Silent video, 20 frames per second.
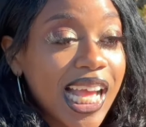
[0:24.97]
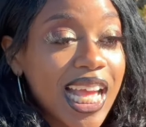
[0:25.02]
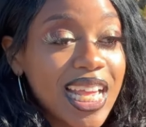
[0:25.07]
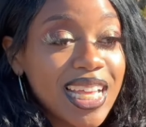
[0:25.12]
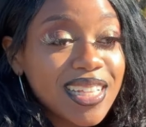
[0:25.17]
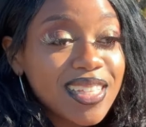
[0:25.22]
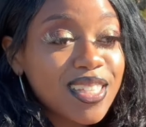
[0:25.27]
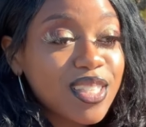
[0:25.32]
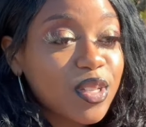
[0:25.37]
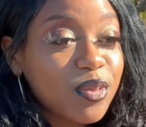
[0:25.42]

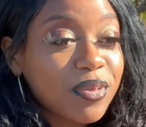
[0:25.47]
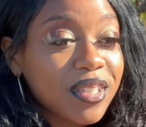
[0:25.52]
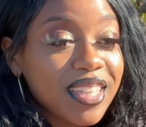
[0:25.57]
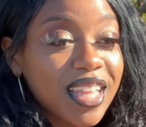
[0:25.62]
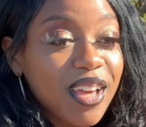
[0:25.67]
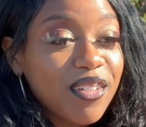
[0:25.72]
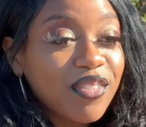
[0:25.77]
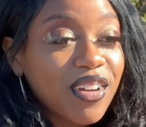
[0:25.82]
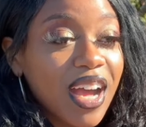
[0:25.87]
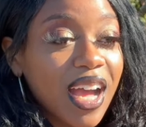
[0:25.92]
is to be
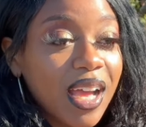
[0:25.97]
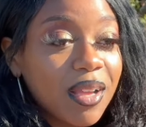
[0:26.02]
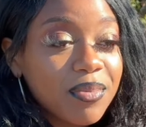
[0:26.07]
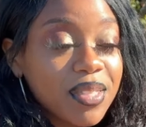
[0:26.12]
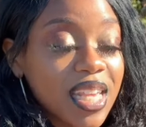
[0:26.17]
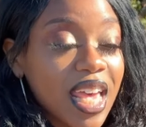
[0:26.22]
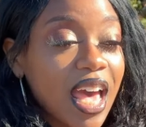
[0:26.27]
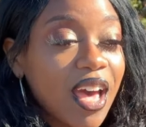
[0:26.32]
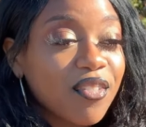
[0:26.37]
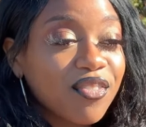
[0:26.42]
that vibe,
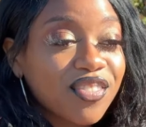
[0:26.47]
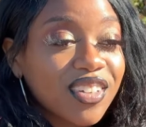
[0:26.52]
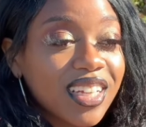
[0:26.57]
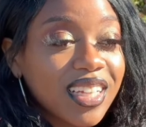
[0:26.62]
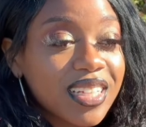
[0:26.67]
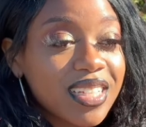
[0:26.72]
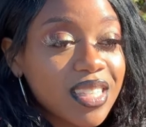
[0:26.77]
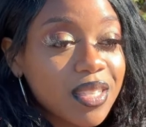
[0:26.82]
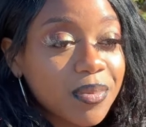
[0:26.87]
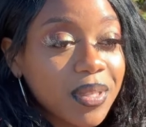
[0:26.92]
to have
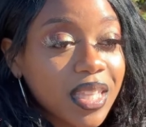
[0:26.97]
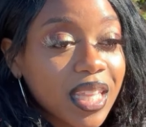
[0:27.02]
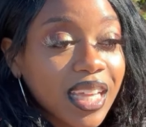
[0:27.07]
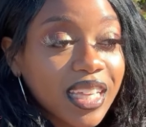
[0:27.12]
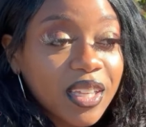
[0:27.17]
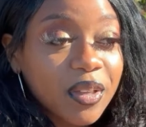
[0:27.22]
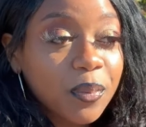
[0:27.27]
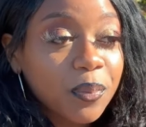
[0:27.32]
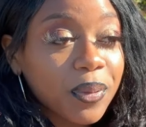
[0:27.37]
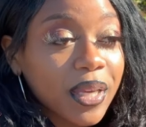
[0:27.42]
fun, to be
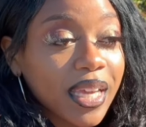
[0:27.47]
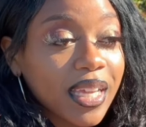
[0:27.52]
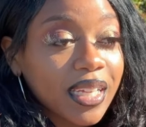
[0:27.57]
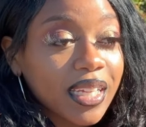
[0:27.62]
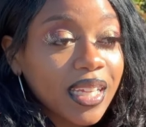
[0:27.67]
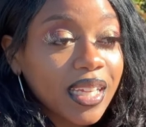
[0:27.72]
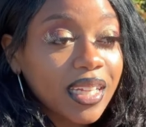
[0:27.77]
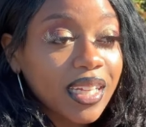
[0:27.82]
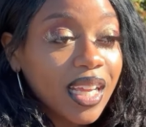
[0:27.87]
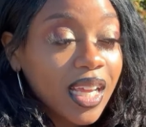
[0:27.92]
that
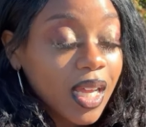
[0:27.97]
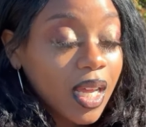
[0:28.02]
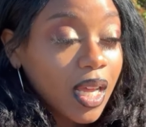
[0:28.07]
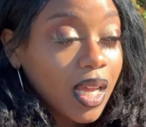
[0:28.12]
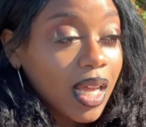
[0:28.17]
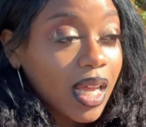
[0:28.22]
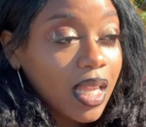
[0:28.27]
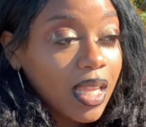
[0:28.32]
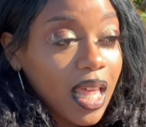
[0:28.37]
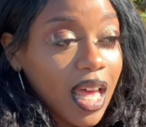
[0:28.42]
companion.
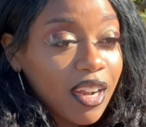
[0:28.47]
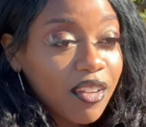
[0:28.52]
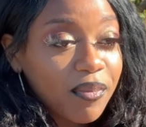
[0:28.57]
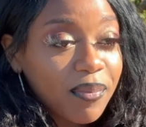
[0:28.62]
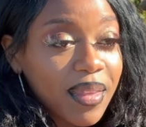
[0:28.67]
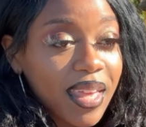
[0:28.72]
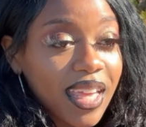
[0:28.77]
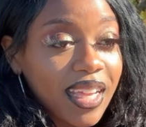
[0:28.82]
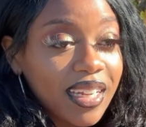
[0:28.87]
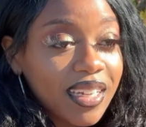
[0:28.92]
A lot of
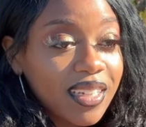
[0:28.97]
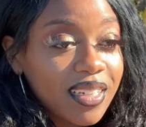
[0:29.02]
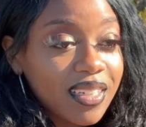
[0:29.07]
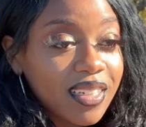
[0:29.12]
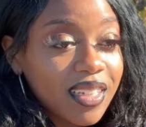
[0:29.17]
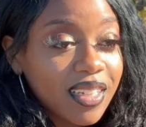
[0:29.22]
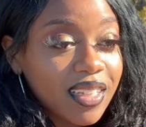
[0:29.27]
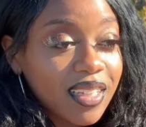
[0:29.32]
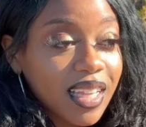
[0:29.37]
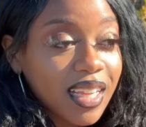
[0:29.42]

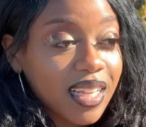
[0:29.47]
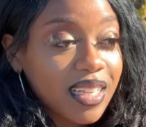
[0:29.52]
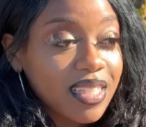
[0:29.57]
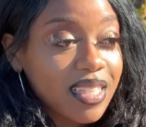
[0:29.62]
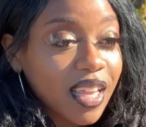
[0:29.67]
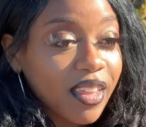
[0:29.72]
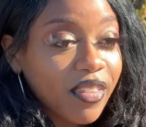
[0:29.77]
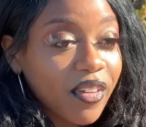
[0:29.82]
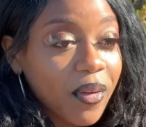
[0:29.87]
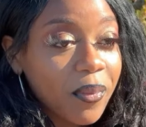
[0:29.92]
men, like I
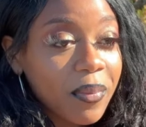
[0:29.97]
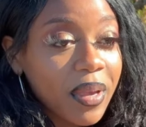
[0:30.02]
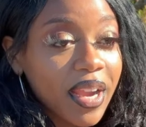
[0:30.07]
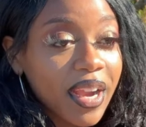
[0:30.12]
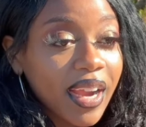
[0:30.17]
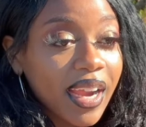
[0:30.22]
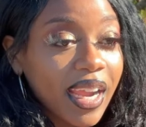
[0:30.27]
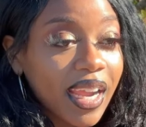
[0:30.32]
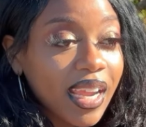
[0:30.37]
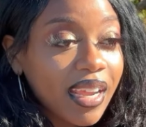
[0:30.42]
said, they're
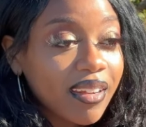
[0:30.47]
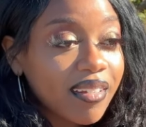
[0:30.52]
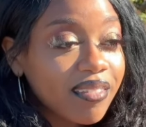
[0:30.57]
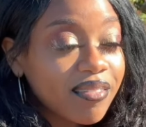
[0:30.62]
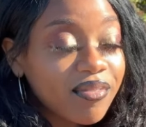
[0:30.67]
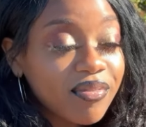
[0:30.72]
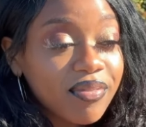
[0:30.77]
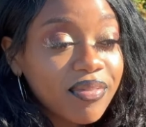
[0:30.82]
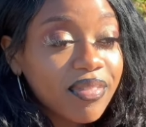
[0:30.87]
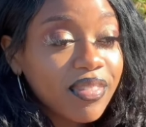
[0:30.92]
married,
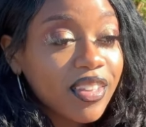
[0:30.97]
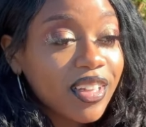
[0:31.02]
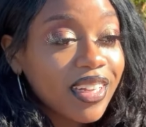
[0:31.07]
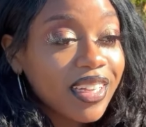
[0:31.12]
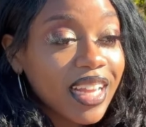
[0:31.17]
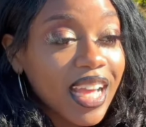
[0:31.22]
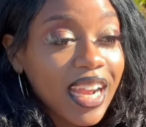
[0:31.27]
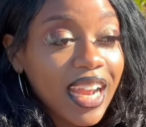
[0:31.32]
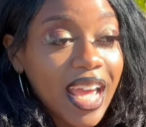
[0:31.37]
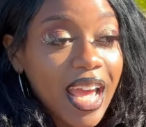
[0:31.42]
they're
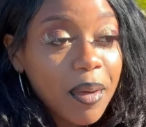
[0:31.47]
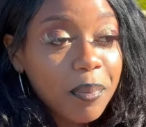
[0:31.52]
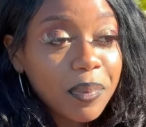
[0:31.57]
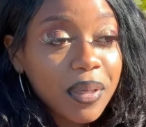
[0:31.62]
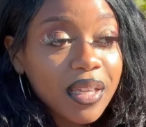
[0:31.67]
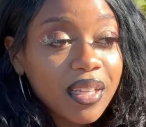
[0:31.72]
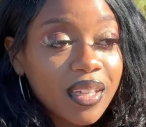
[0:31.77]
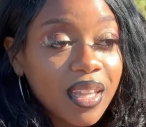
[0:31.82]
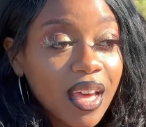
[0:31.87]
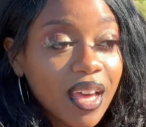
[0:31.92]
not
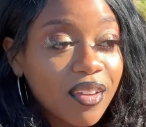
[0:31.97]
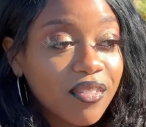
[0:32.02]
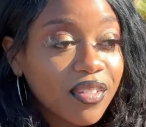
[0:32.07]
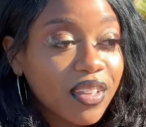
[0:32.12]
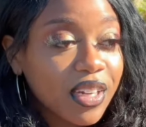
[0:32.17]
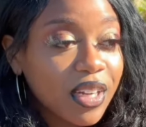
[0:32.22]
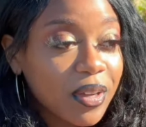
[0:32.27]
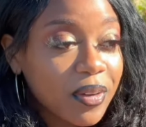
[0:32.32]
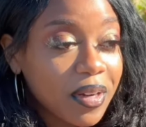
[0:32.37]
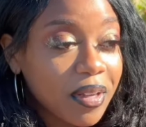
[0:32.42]
happy in life.
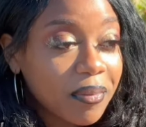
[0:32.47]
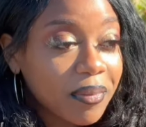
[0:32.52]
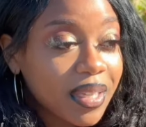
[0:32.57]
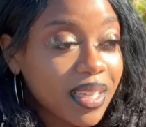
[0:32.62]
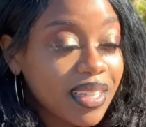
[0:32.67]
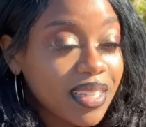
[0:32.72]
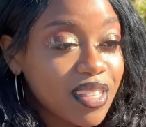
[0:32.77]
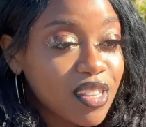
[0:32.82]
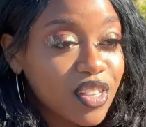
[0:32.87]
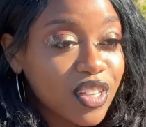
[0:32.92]
You know what I
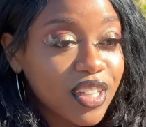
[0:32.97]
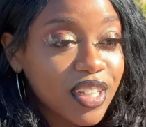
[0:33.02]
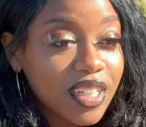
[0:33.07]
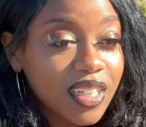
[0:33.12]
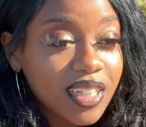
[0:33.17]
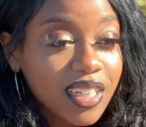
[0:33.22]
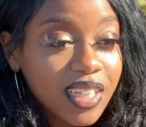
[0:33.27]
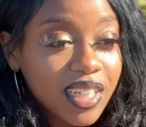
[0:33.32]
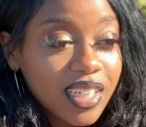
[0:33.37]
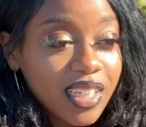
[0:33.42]
mean? They're